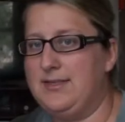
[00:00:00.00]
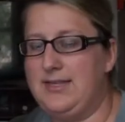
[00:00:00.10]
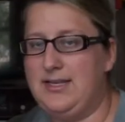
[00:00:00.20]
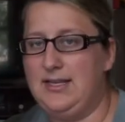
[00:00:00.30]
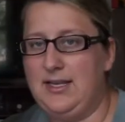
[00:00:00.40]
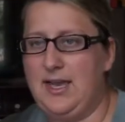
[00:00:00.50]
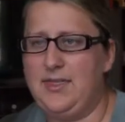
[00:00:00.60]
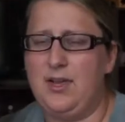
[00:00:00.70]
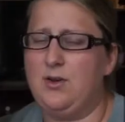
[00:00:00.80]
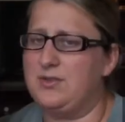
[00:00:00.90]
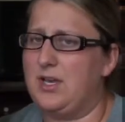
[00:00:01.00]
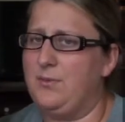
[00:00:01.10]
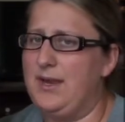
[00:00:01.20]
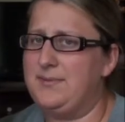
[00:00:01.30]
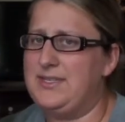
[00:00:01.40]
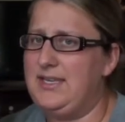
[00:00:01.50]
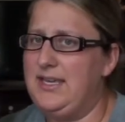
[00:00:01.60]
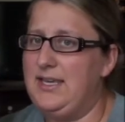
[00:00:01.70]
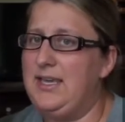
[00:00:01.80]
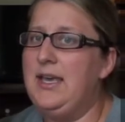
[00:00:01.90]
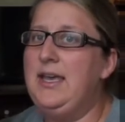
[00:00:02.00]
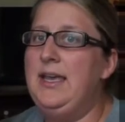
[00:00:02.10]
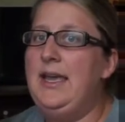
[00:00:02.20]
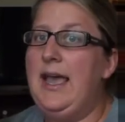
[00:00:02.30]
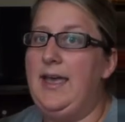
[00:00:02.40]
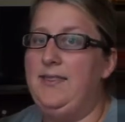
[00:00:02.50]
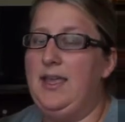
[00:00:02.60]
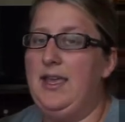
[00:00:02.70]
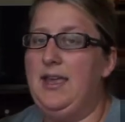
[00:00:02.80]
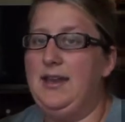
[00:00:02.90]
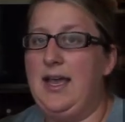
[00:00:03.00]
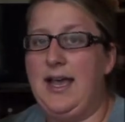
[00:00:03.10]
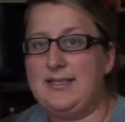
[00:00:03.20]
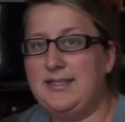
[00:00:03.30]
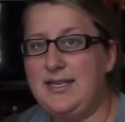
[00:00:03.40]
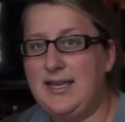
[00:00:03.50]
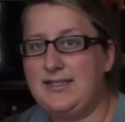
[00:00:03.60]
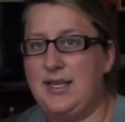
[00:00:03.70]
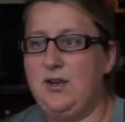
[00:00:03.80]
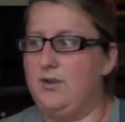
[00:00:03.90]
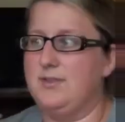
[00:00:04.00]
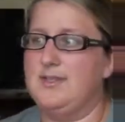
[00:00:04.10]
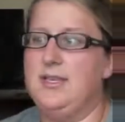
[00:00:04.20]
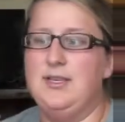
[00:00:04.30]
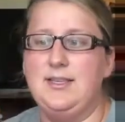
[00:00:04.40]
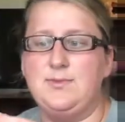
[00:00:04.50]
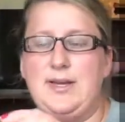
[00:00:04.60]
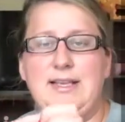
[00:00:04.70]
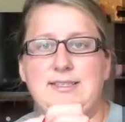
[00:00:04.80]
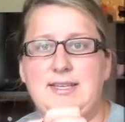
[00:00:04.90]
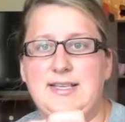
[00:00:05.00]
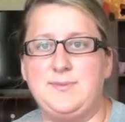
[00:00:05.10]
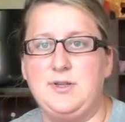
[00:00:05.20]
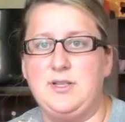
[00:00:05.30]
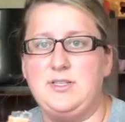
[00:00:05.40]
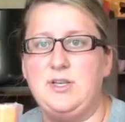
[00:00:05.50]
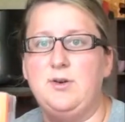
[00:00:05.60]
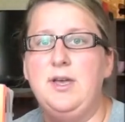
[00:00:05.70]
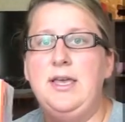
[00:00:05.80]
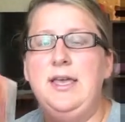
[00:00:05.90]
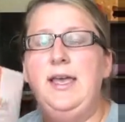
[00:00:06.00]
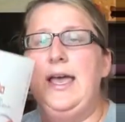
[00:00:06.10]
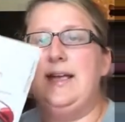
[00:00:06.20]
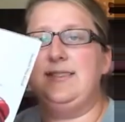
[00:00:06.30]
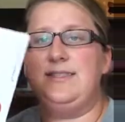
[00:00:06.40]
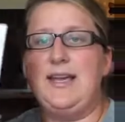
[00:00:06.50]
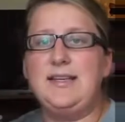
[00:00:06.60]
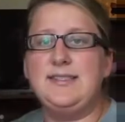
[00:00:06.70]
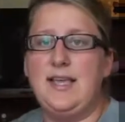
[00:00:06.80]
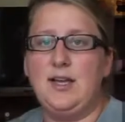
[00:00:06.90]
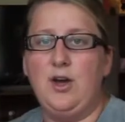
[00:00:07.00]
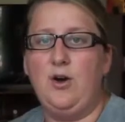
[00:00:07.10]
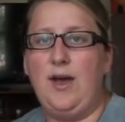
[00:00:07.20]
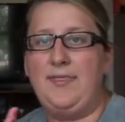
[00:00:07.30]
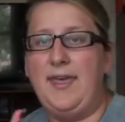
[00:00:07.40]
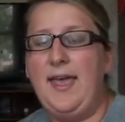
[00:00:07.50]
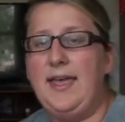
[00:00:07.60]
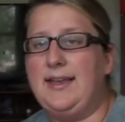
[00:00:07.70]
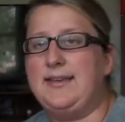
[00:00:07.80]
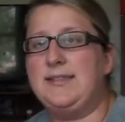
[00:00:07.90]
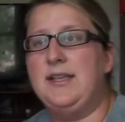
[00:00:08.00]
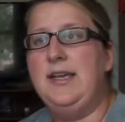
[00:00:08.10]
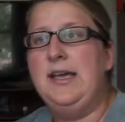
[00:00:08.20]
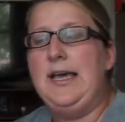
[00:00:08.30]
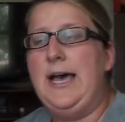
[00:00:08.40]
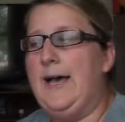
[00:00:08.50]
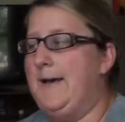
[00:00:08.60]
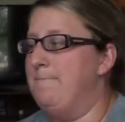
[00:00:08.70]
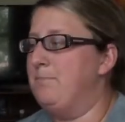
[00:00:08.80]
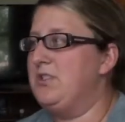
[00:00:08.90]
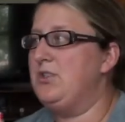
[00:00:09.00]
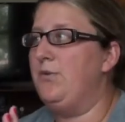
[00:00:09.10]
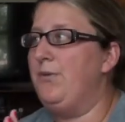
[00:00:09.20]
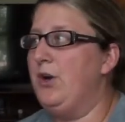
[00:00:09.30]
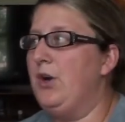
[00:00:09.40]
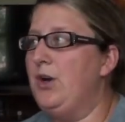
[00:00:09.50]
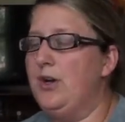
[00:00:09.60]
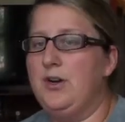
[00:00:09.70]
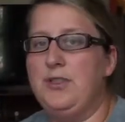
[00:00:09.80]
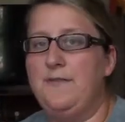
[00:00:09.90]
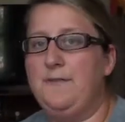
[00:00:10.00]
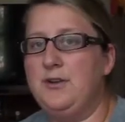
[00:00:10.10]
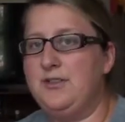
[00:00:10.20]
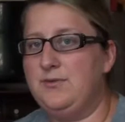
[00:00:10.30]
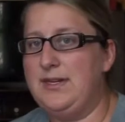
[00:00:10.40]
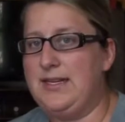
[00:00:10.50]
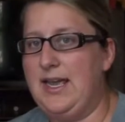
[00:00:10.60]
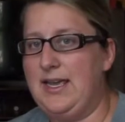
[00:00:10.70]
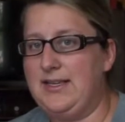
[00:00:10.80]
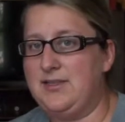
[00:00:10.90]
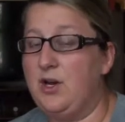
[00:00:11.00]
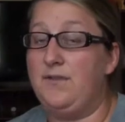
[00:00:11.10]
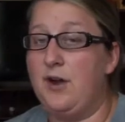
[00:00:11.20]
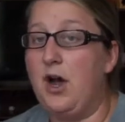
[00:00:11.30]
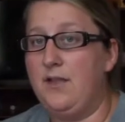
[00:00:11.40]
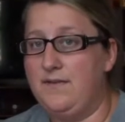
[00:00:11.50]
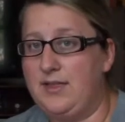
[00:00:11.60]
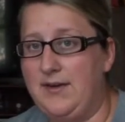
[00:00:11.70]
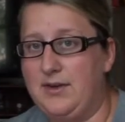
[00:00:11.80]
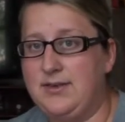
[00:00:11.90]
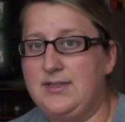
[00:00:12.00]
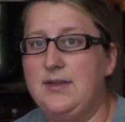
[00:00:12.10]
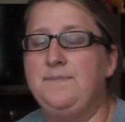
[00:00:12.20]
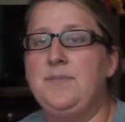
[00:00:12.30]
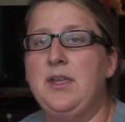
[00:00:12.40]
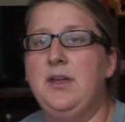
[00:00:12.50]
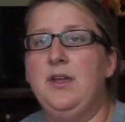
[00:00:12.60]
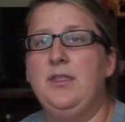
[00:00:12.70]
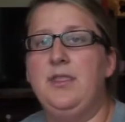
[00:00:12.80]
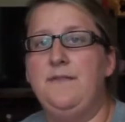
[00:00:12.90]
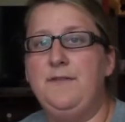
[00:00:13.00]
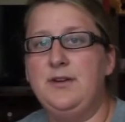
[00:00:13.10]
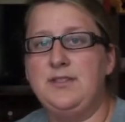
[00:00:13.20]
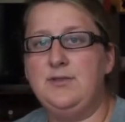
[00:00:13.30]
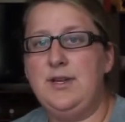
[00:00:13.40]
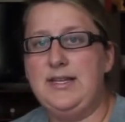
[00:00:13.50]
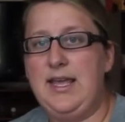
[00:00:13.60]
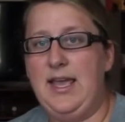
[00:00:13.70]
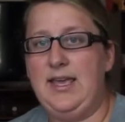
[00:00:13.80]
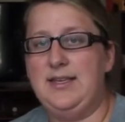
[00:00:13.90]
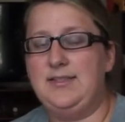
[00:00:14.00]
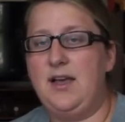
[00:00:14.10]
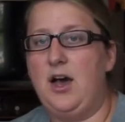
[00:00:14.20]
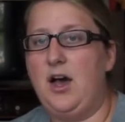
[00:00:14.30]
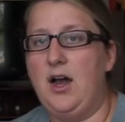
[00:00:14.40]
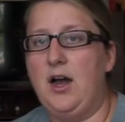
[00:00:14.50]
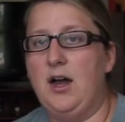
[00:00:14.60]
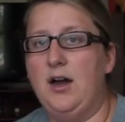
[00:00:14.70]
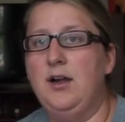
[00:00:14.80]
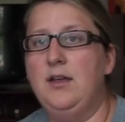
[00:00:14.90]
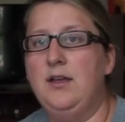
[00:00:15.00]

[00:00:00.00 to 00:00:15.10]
C, D, I think goes all the way up to E. And then it has a test that goes, this one has a test booklet too. It has the tests that go at the end. So for her, the first 3 days, or for all of the levels, the first 3 days are